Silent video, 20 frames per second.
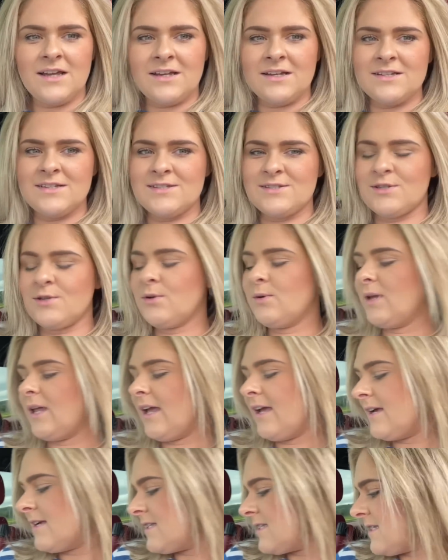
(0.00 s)
So
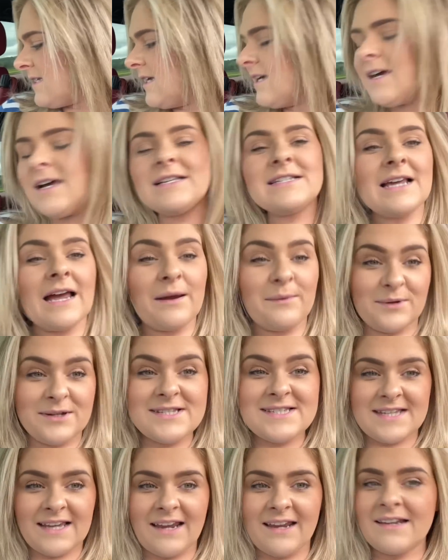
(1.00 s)
yes, as I
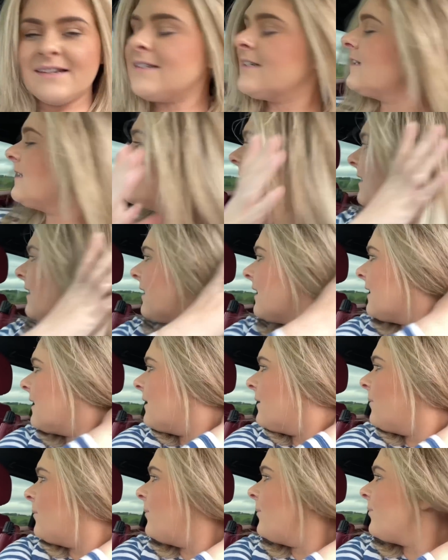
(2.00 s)
was saying,
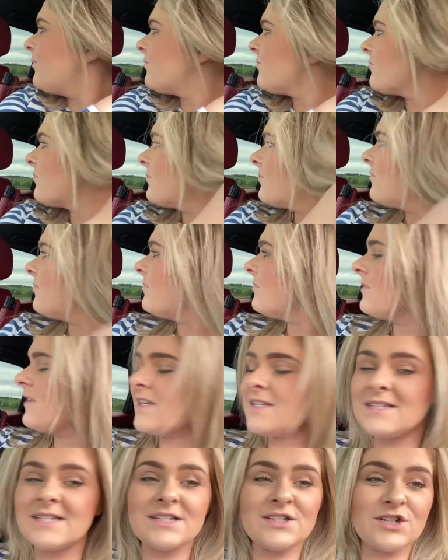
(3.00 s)

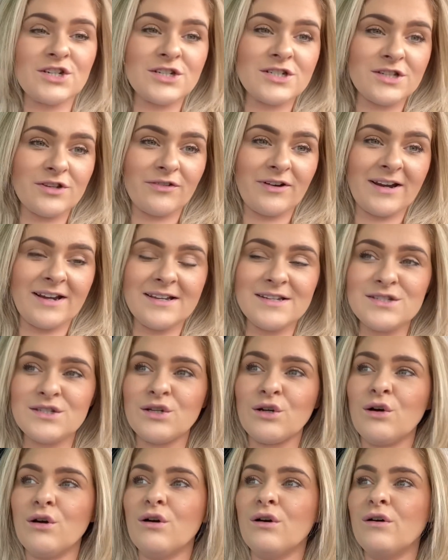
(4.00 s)
this is just the rest
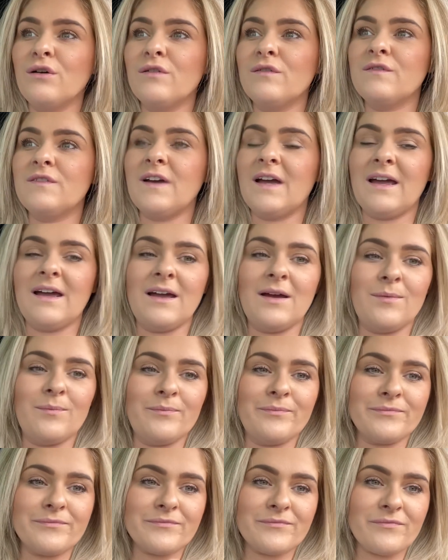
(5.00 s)
of
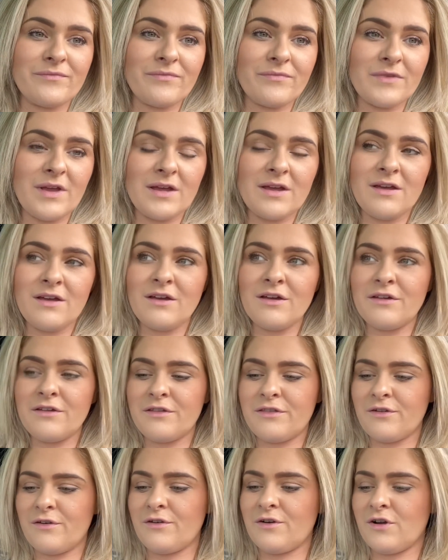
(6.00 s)

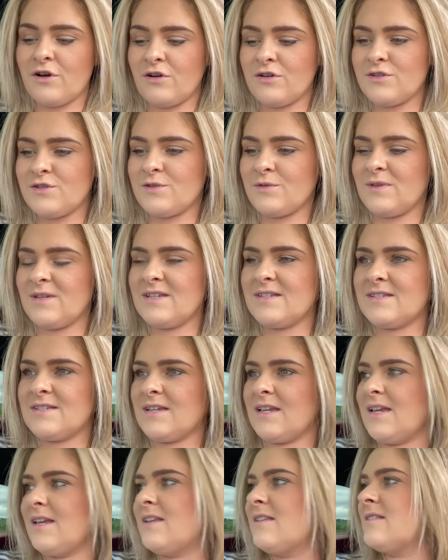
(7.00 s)
third cut. So
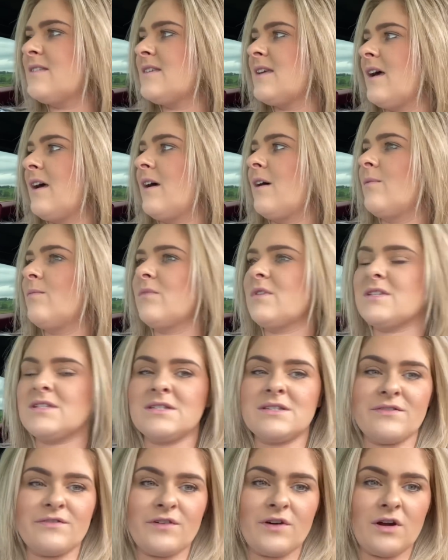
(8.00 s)
this is
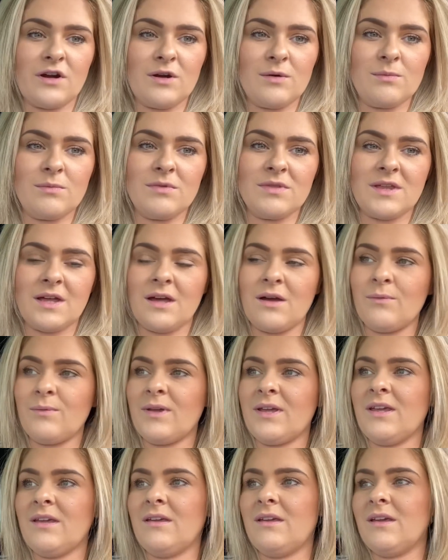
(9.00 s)
a farm that
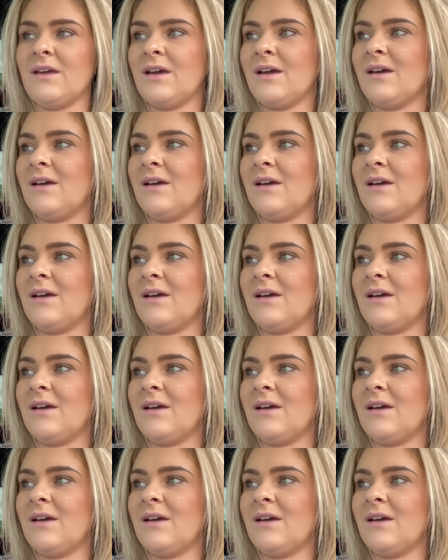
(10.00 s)
we